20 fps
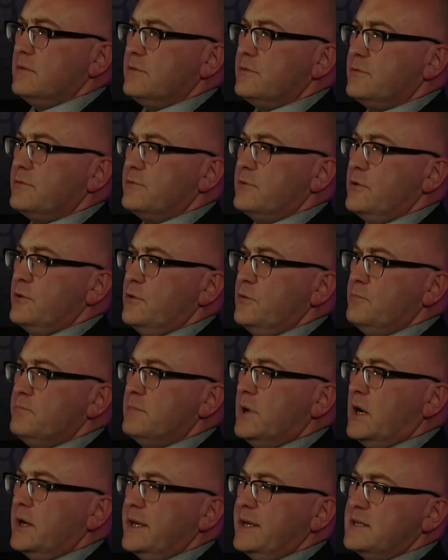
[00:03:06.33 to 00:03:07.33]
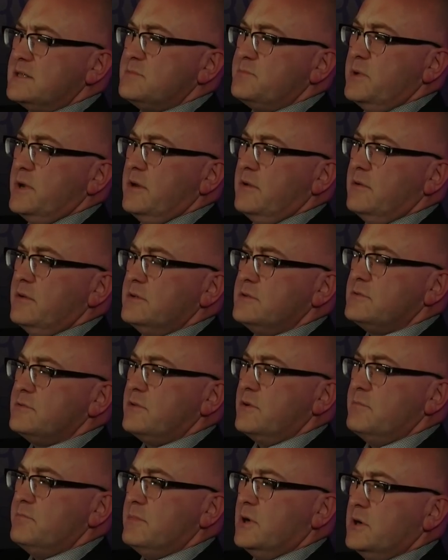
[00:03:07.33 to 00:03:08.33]
through my experience,
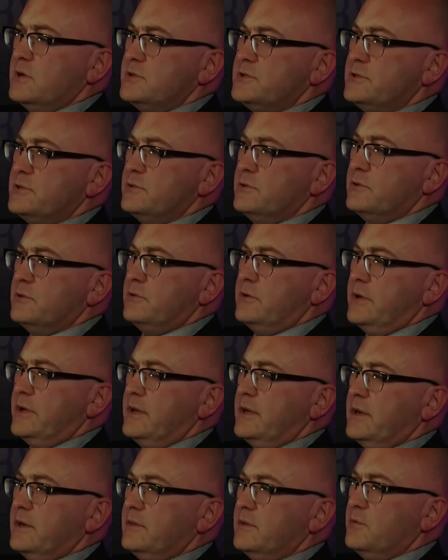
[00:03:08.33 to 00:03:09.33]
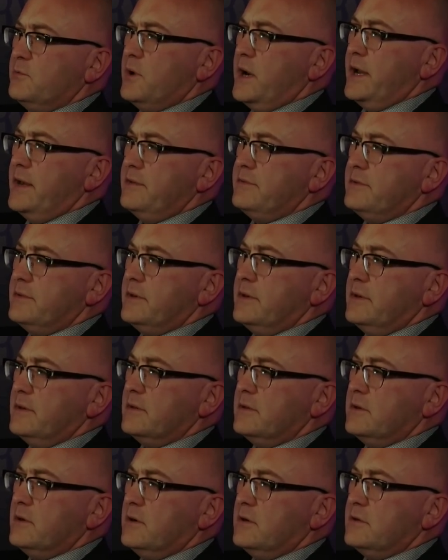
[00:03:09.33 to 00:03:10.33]
through my story and the way that
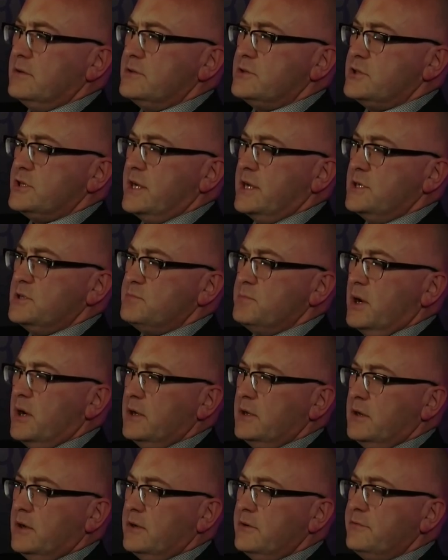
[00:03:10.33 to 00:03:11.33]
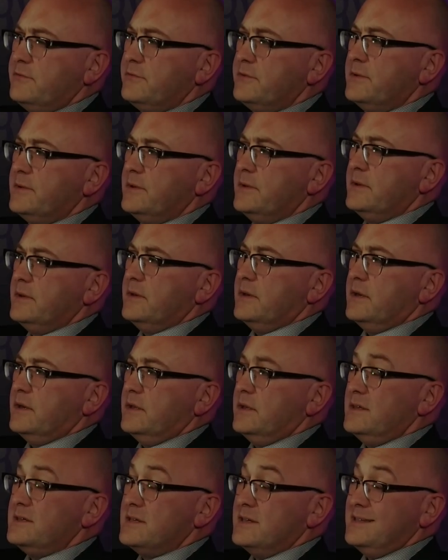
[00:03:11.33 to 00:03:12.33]
God has changed my life,
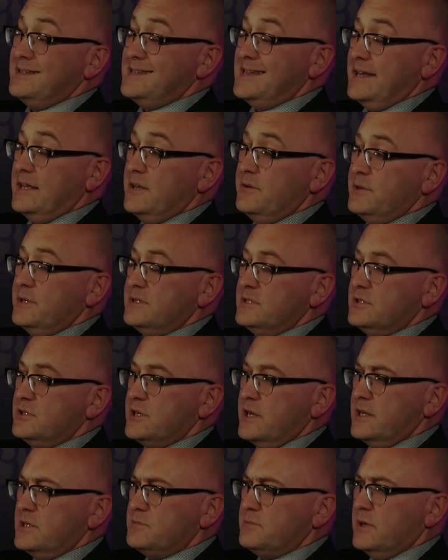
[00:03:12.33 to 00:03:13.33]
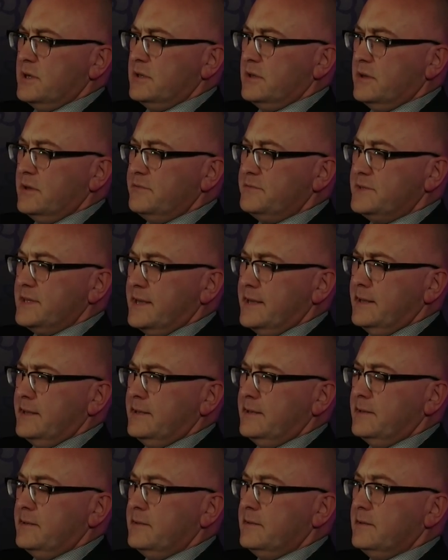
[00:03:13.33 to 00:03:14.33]
and He's continuing to change my life
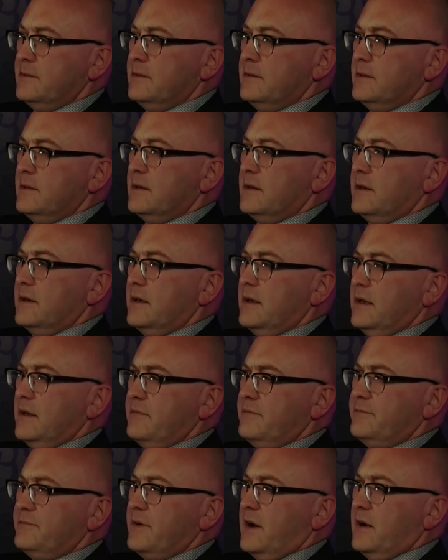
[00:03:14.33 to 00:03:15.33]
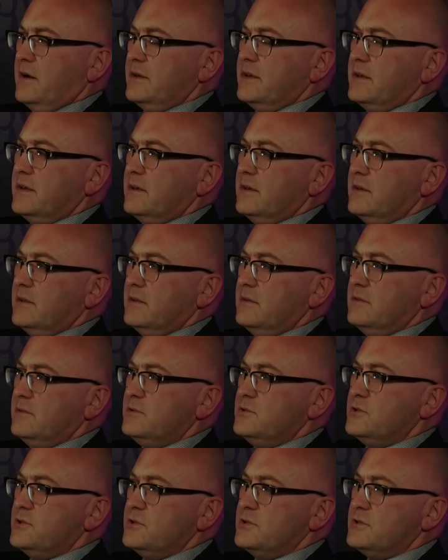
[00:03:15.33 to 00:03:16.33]
daily. If I can
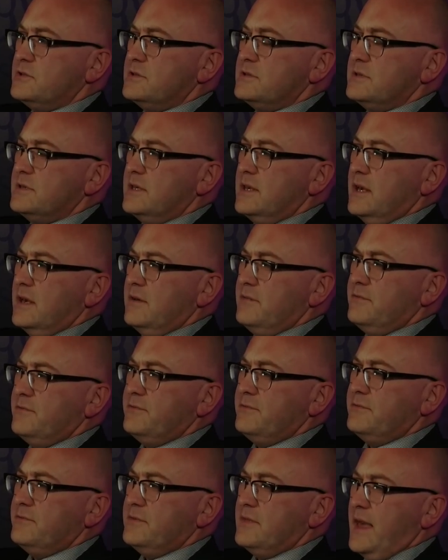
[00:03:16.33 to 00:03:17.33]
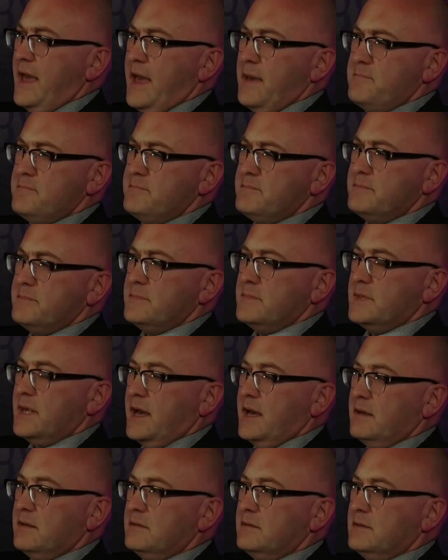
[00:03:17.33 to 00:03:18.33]
just give them
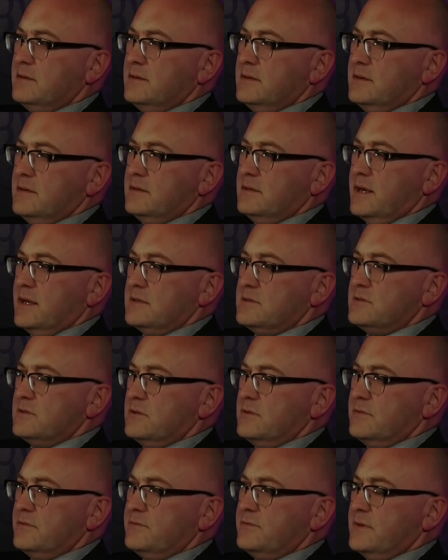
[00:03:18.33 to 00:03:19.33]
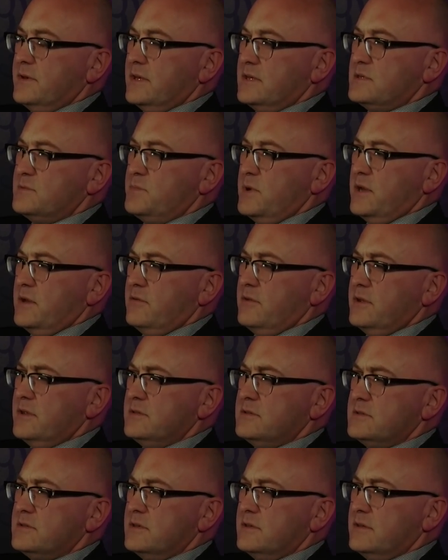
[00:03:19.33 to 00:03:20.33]
that sort of
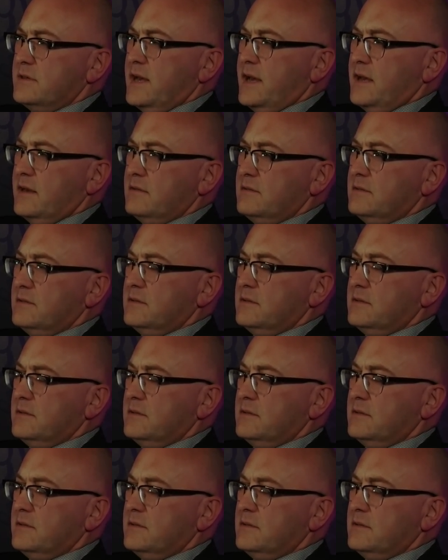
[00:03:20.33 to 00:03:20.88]
experience and that